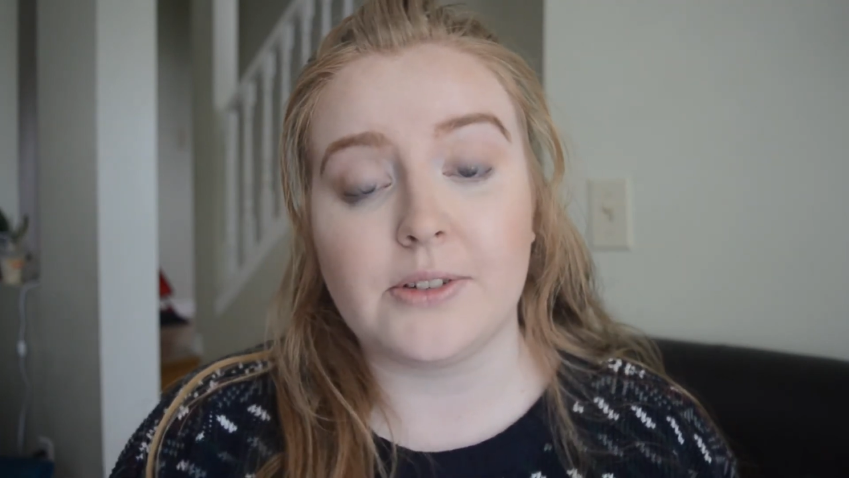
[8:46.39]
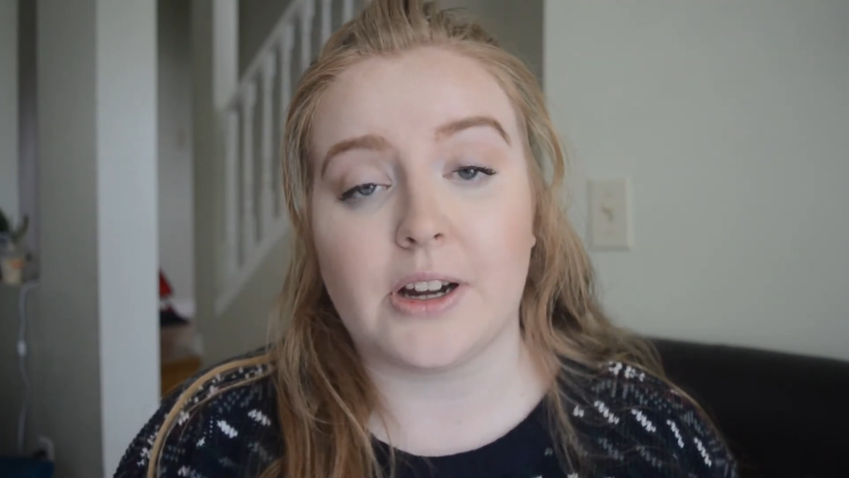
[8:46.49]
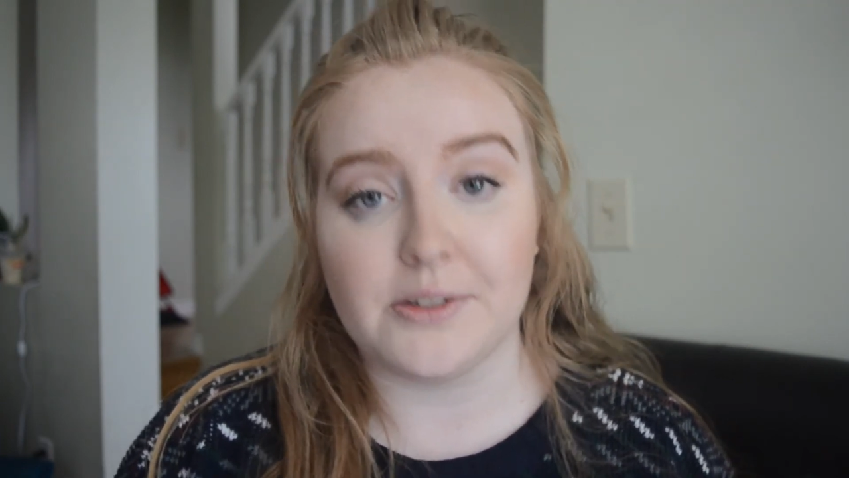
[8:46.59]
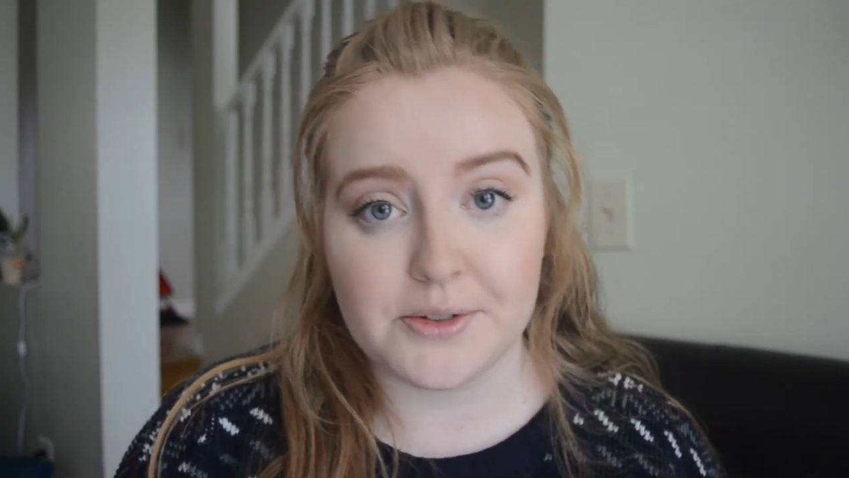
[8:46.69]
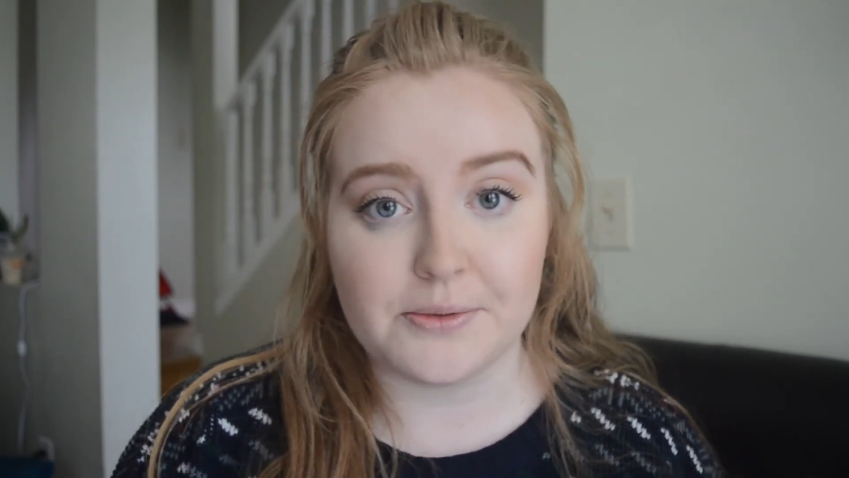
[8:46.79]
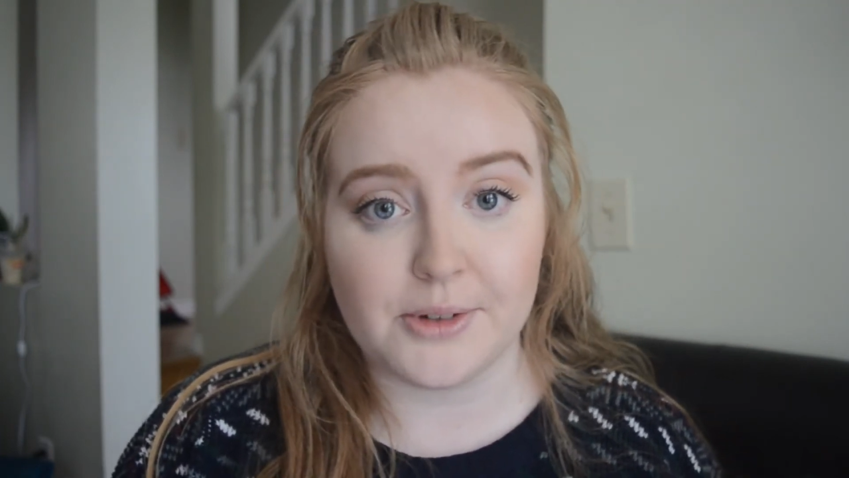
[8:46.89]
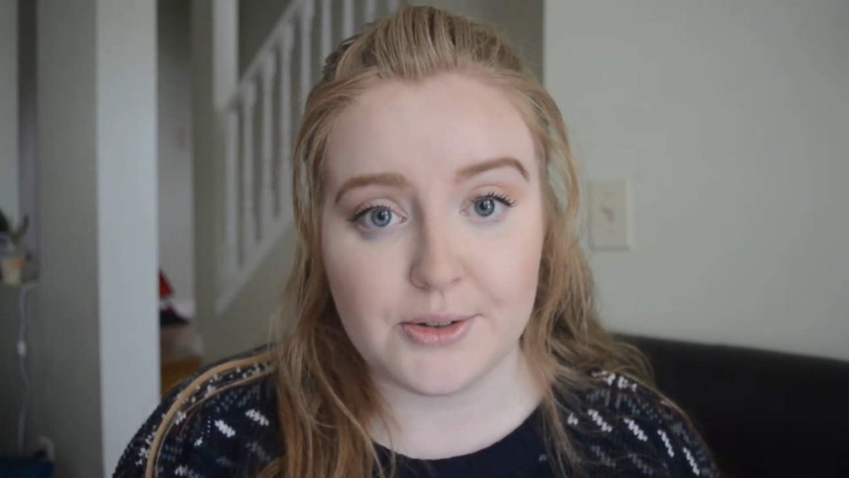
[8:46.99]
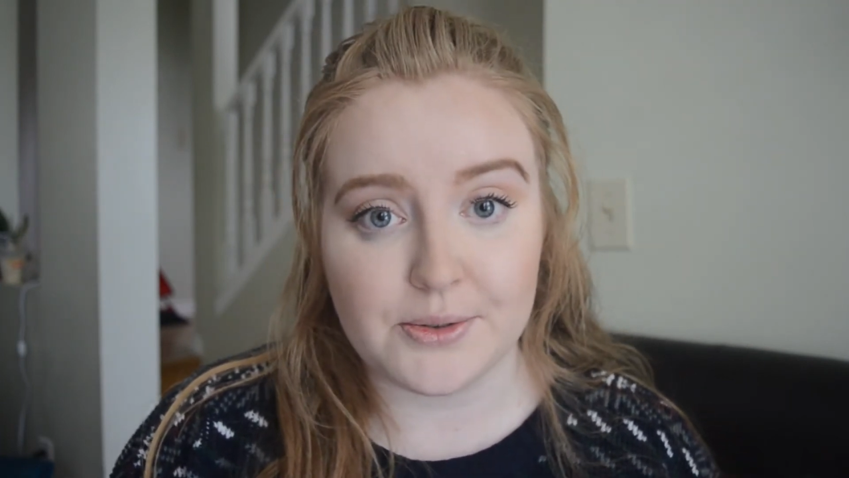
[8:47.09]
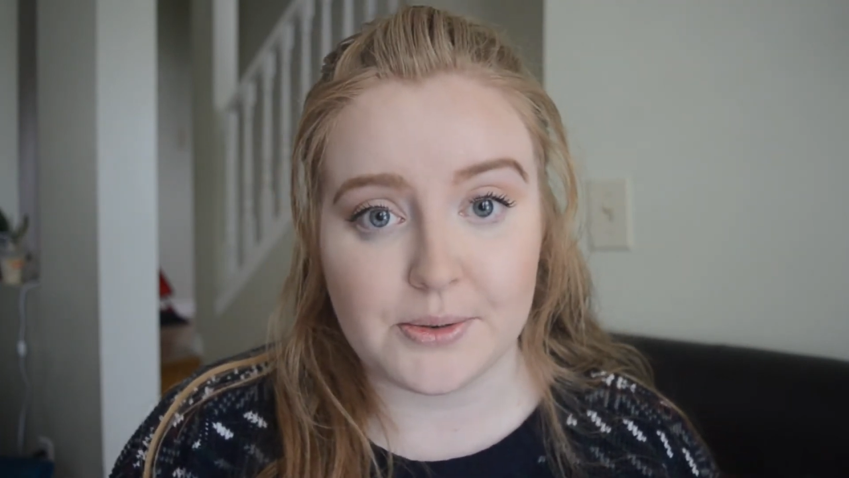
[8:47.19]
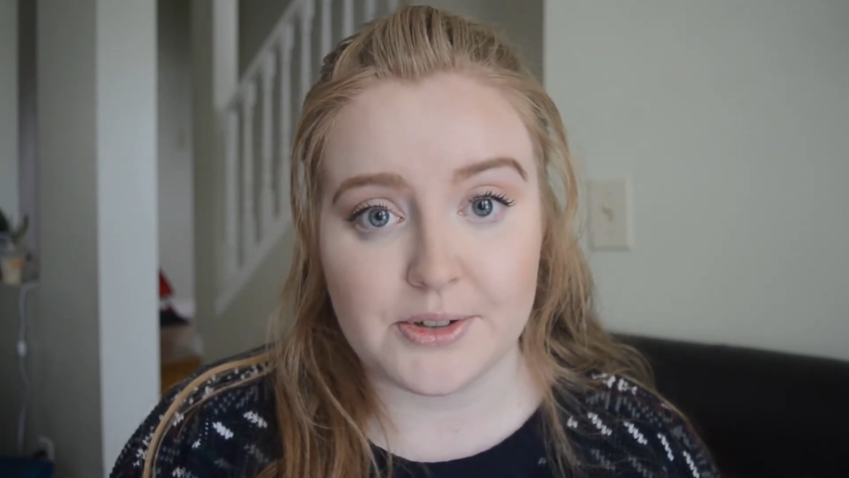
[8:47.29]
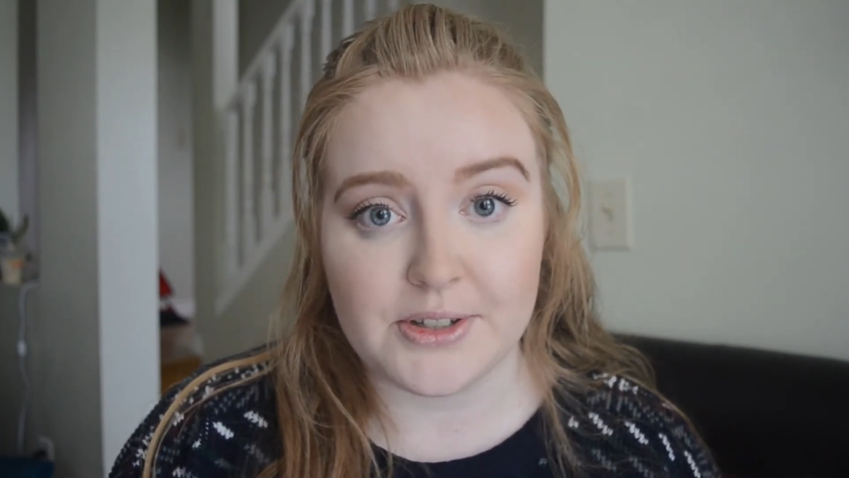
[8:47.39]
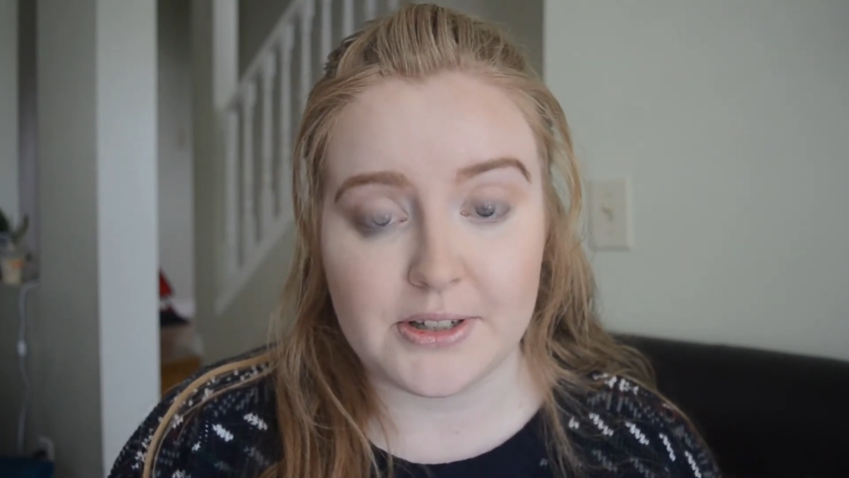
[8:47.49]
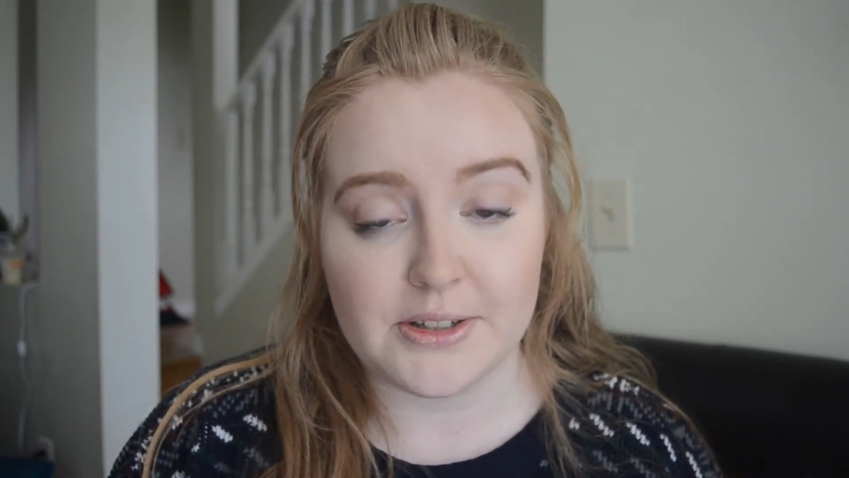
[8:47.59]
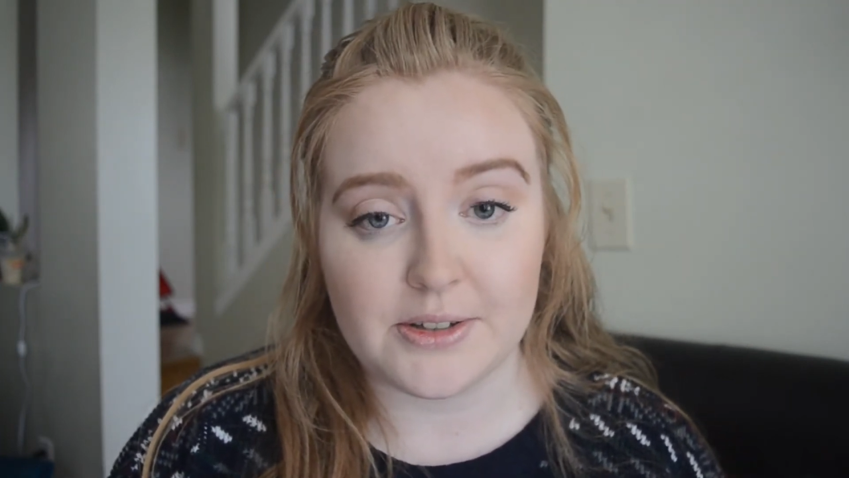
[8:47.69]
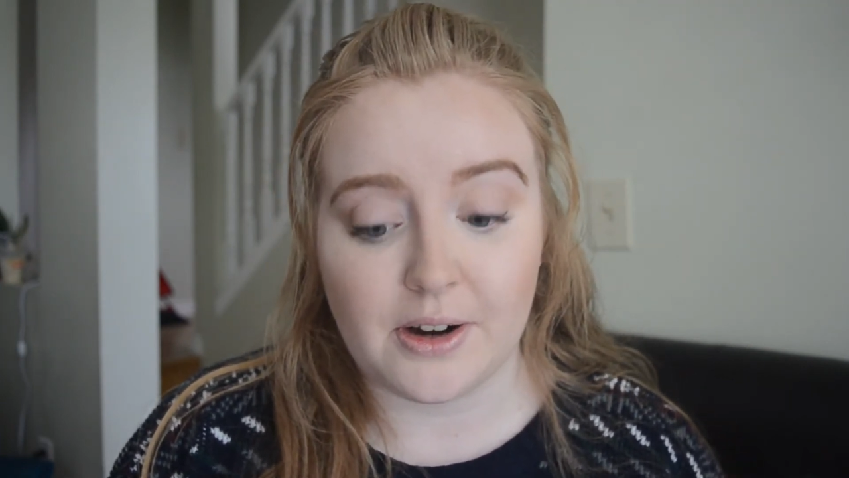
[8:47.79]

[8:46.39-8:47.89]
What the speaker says: tons of resources.